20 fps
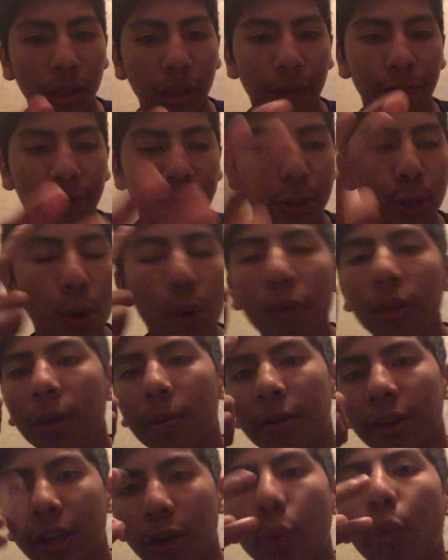if 2 of
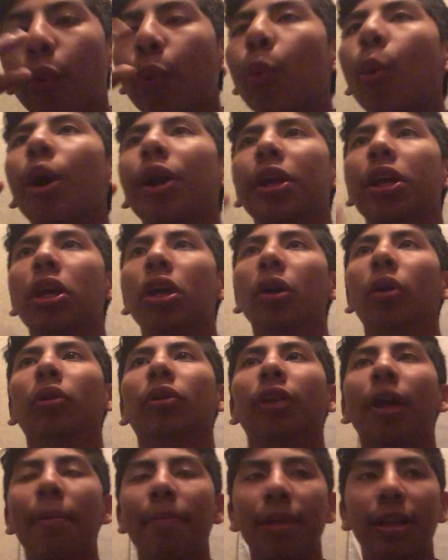them are getting 1
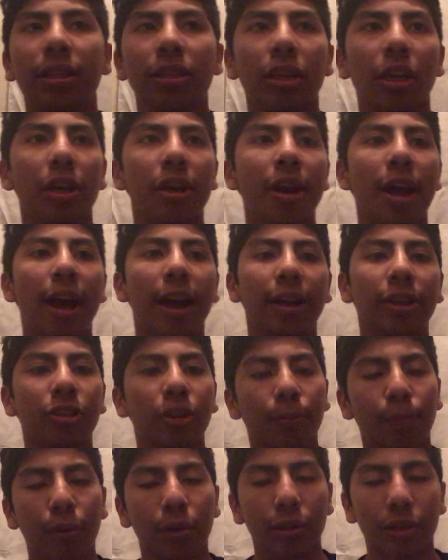kill, that means an
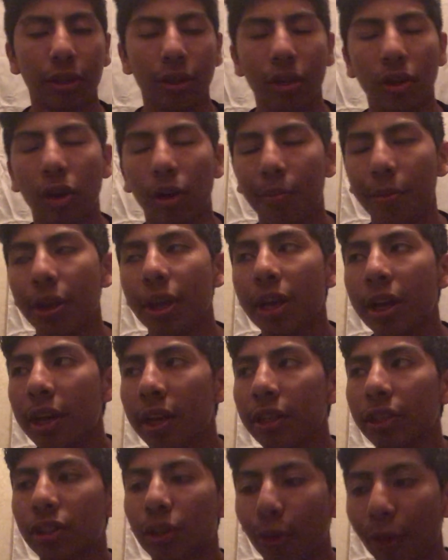extra person in the army.
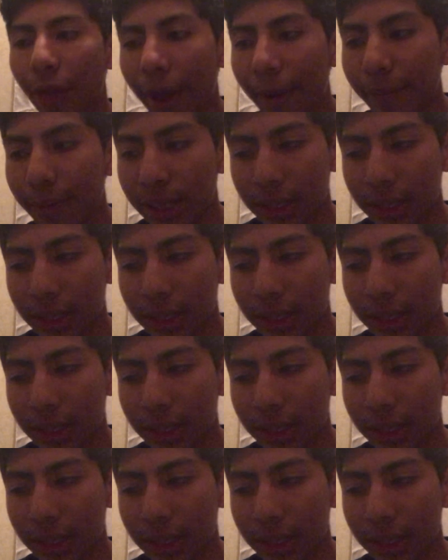So that